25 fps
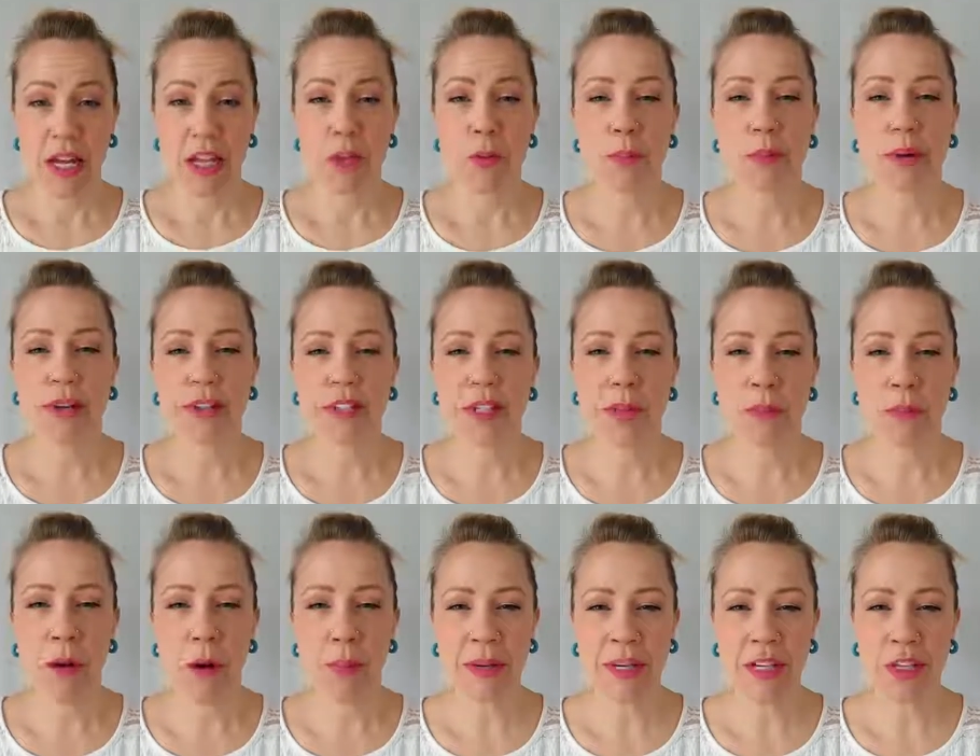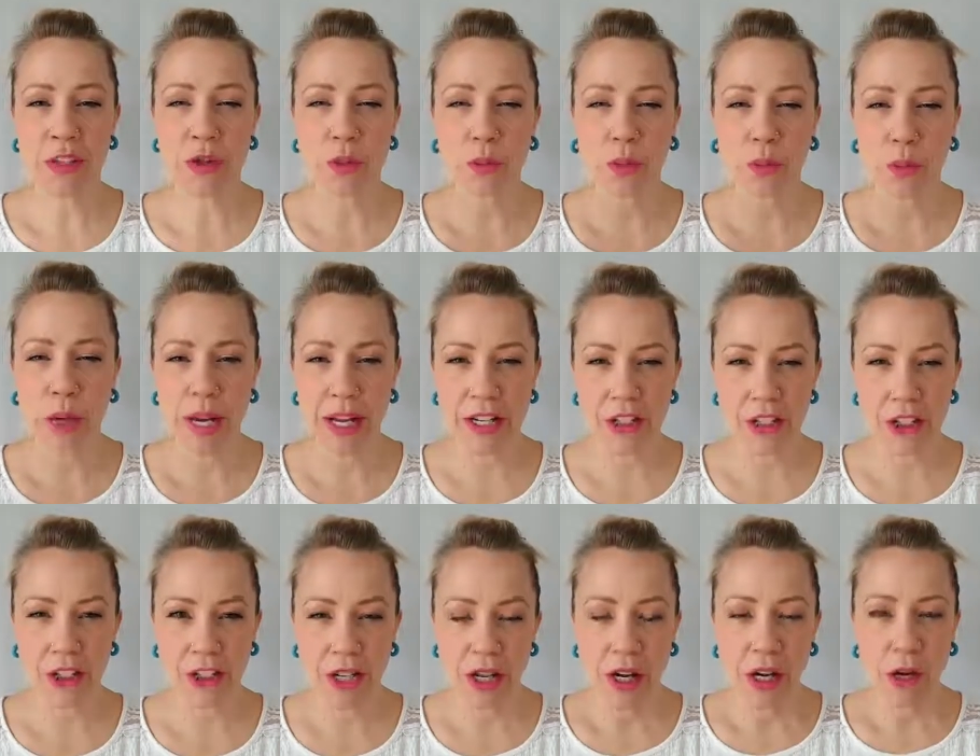The present moment is
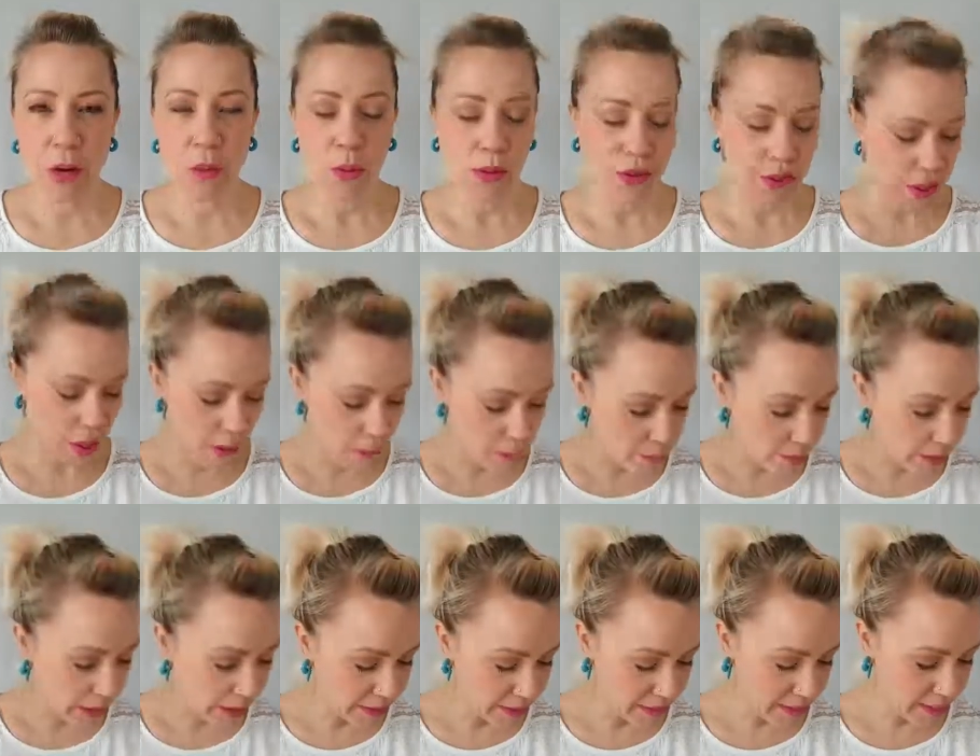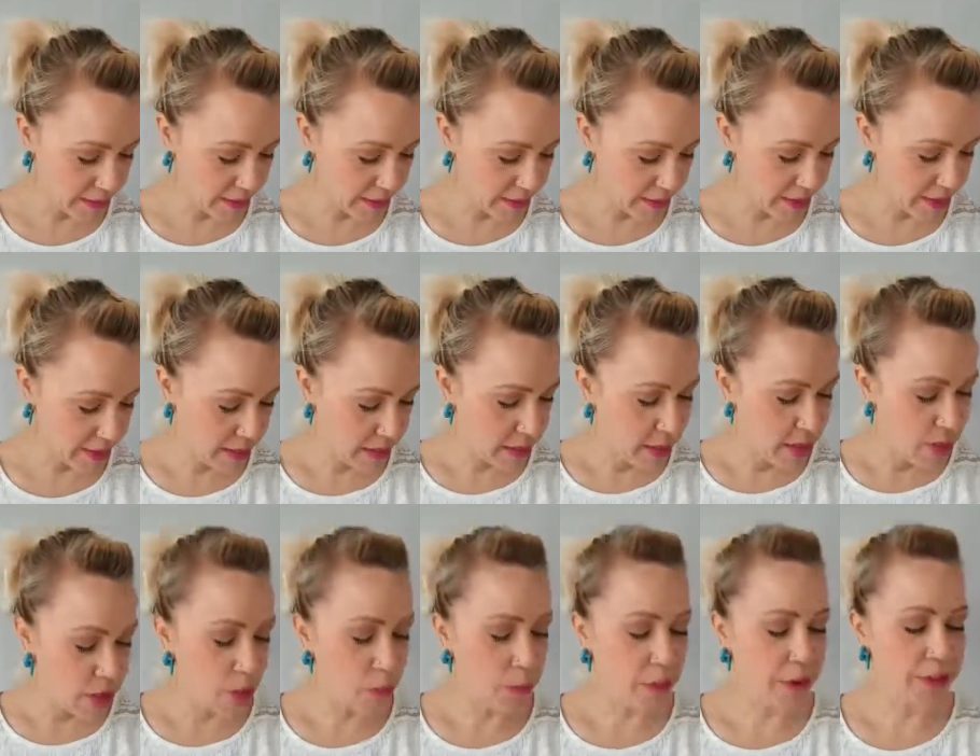rich with abundance.
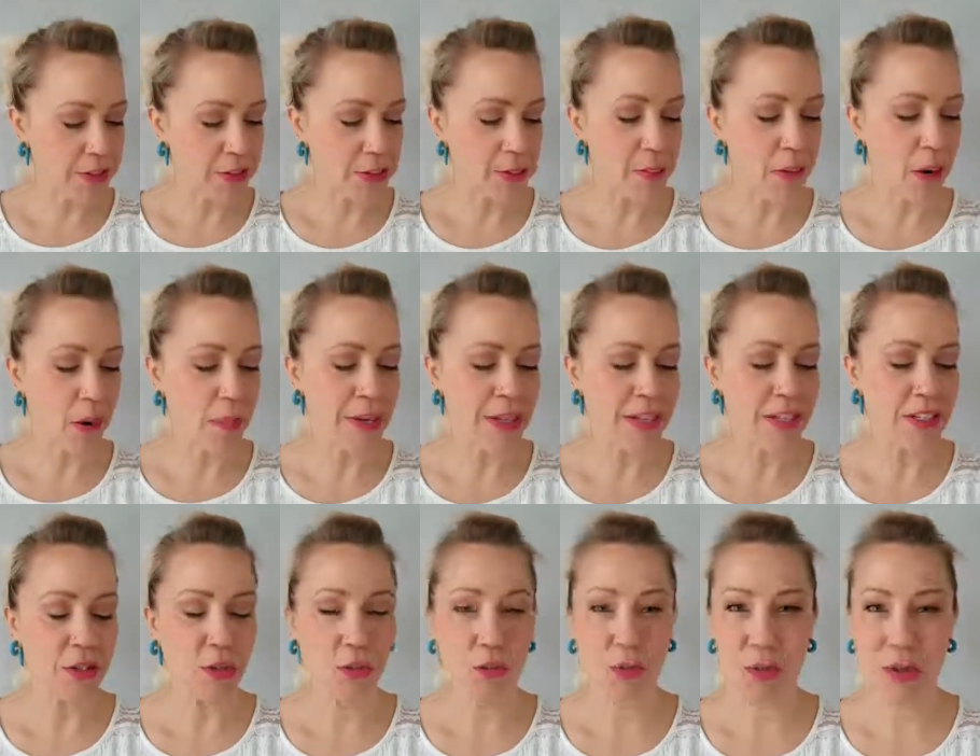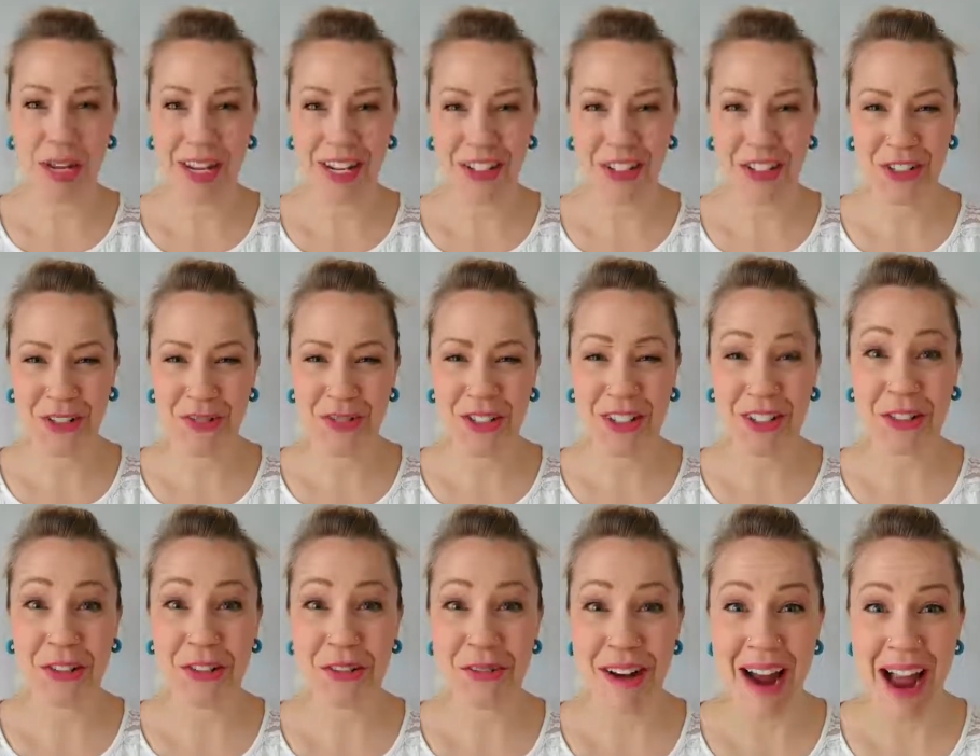The present moment is rich
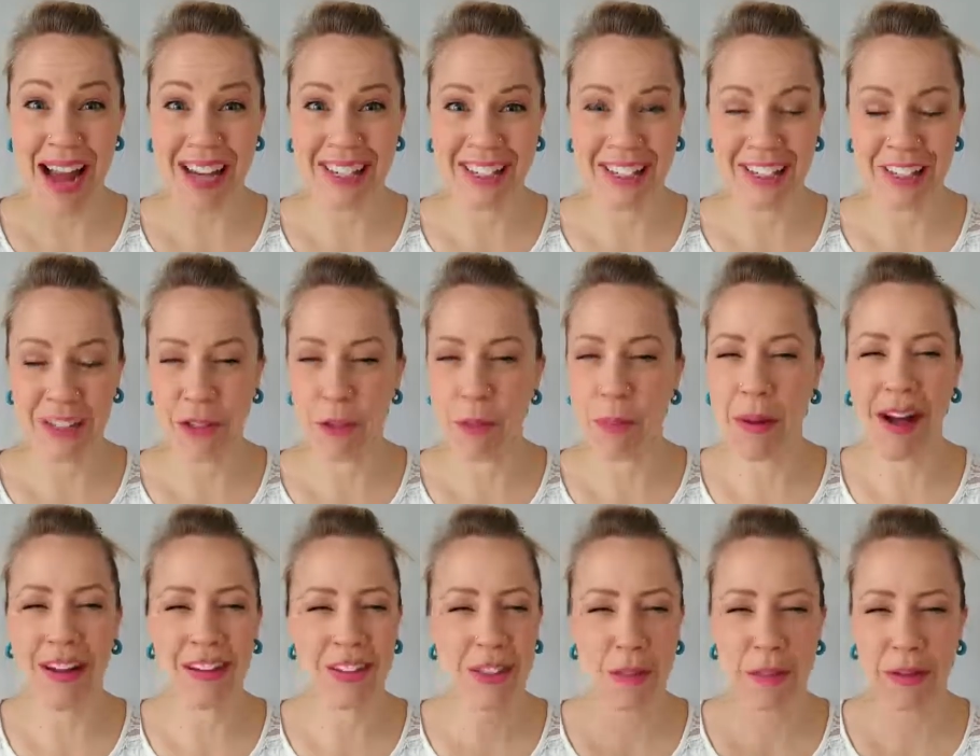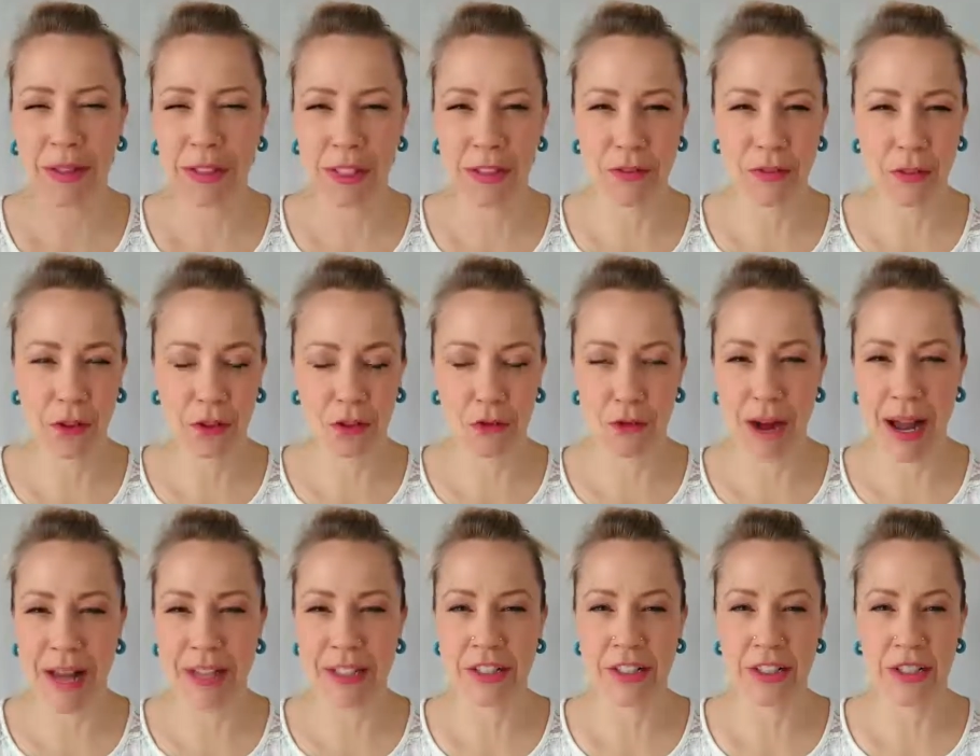with gratitude, the possibility for
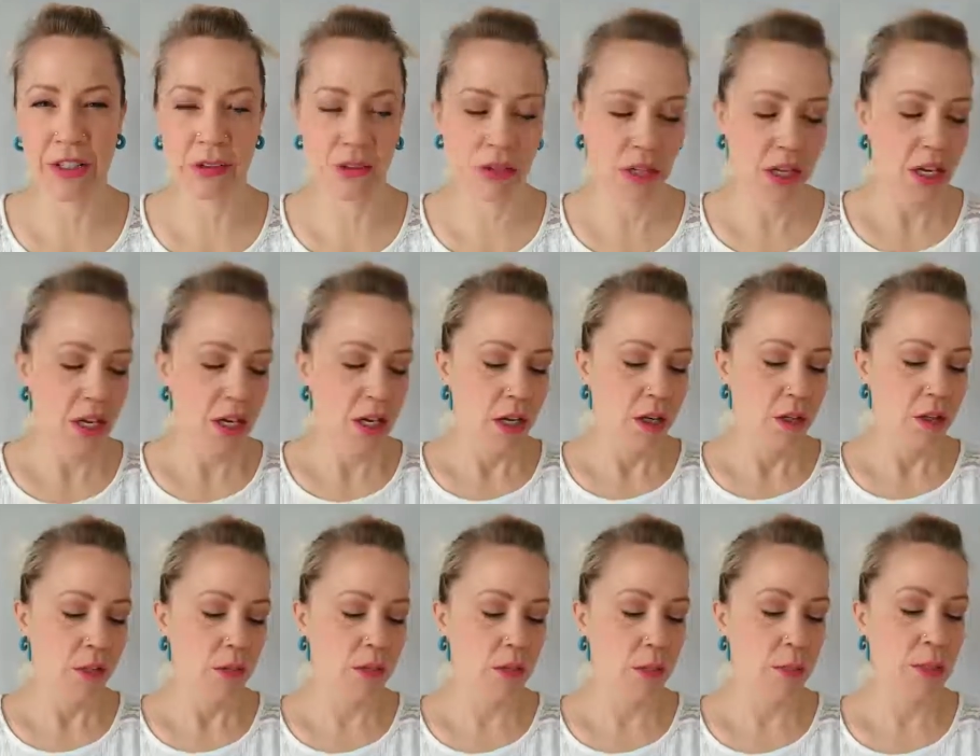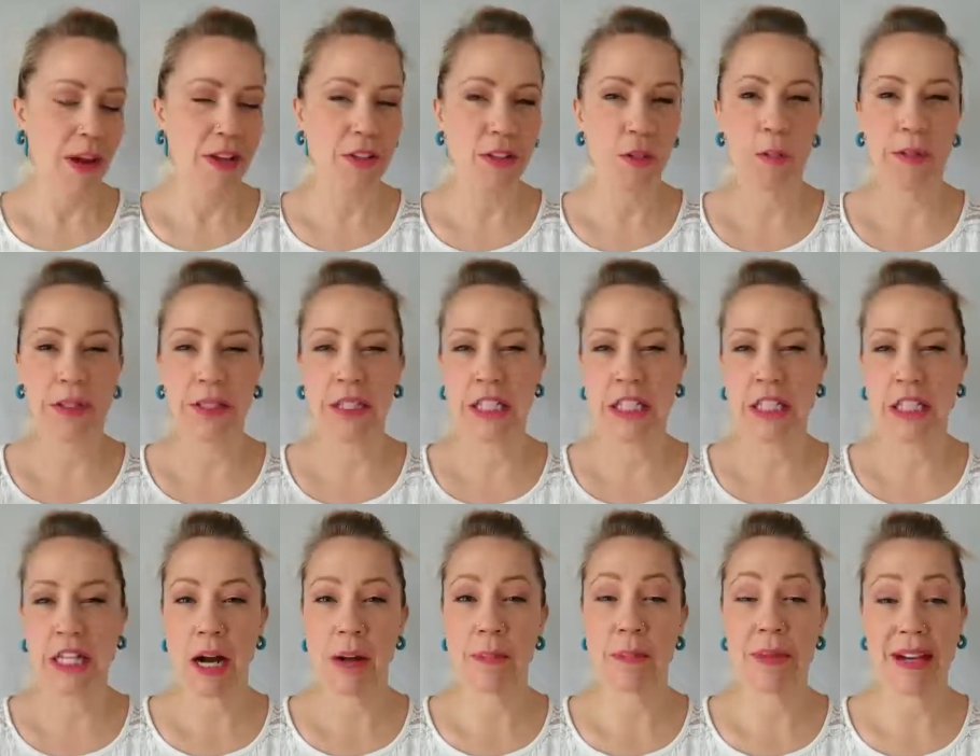gratitude, the possibility
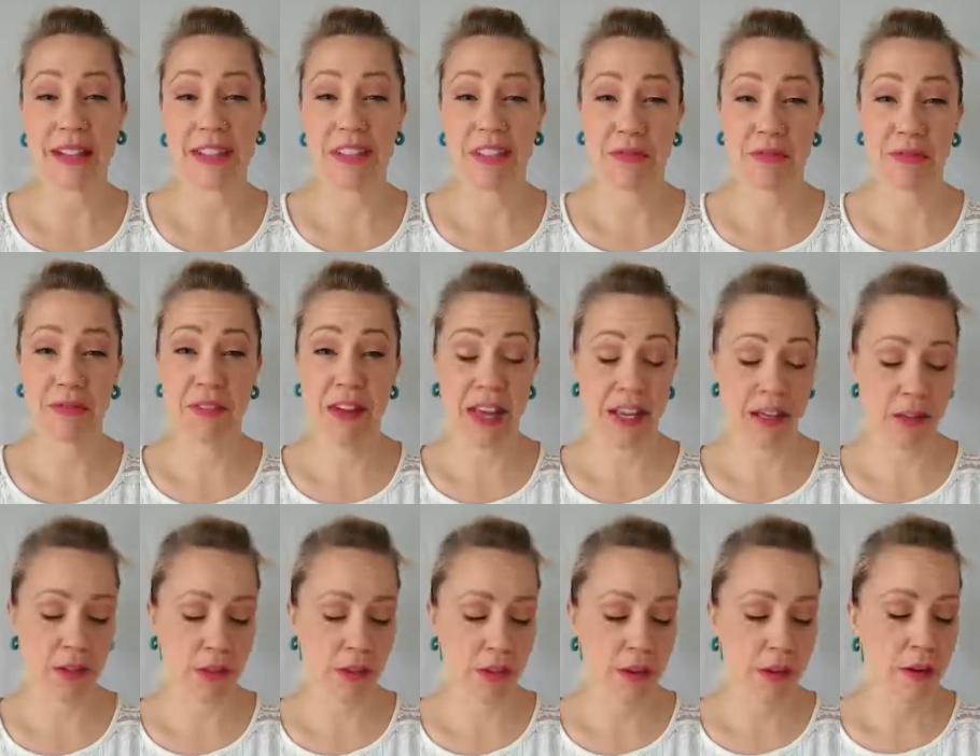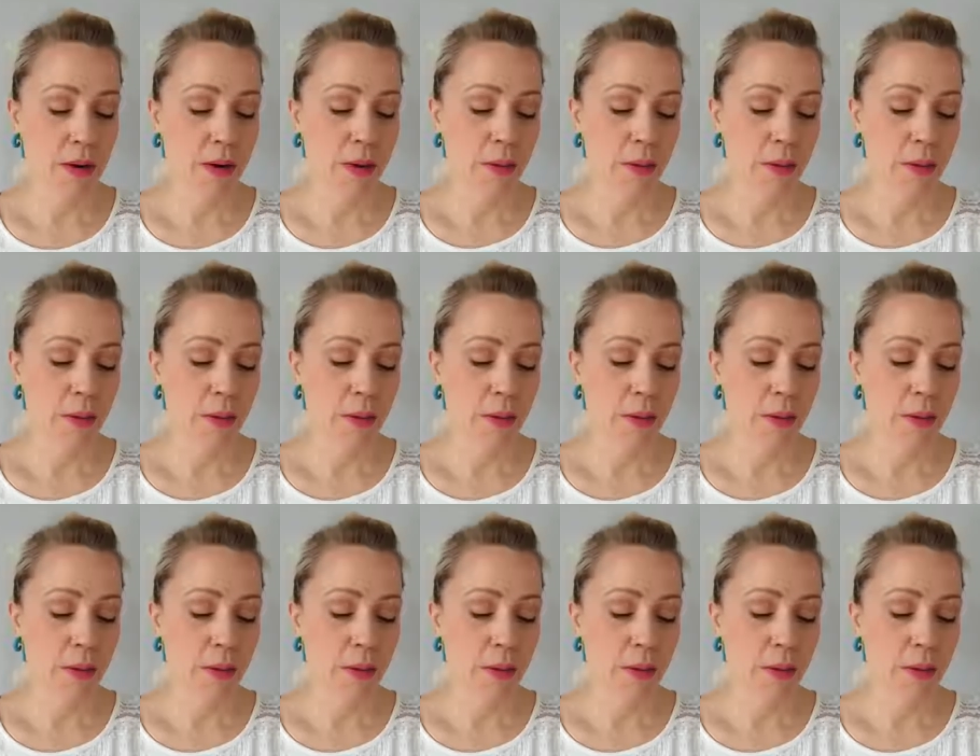to come back to faith.